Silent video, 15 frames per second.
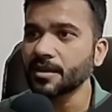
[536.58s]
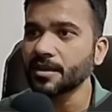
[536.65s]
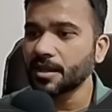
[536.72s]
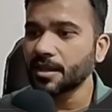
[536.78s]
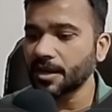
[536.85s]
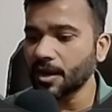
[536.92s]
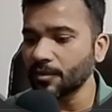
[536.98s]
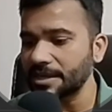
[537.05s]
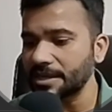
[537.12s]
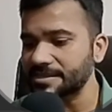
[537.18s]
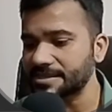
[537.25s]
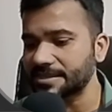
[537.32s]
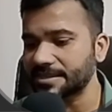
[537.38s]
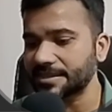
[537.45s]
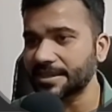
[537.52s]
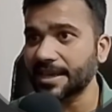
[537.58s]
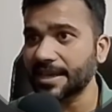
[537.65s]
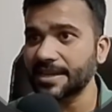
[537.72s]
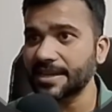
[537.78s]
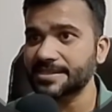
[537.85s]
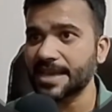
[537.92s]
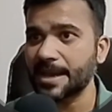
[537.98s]
now let's take an
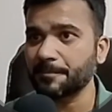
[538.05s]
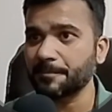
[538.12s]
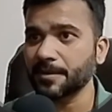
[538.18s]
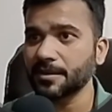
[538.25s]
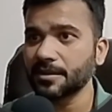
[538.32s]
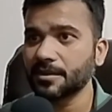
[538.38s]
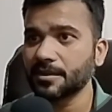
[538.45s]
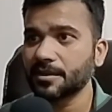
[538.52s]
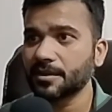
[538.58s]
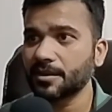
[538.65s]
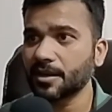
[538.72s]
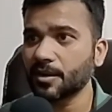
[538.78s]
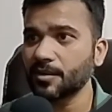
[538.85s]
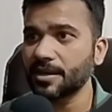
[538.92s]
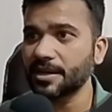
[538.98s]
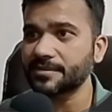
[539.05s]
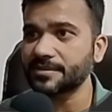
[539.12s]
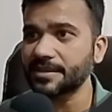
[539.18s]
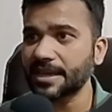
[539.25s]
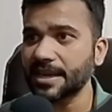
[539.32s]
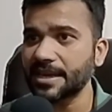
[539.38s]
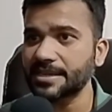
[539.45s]
example. Now in a
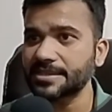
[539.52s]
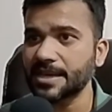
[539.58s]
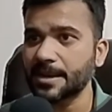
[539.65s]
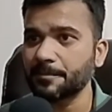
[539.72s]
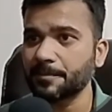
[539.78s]
second example,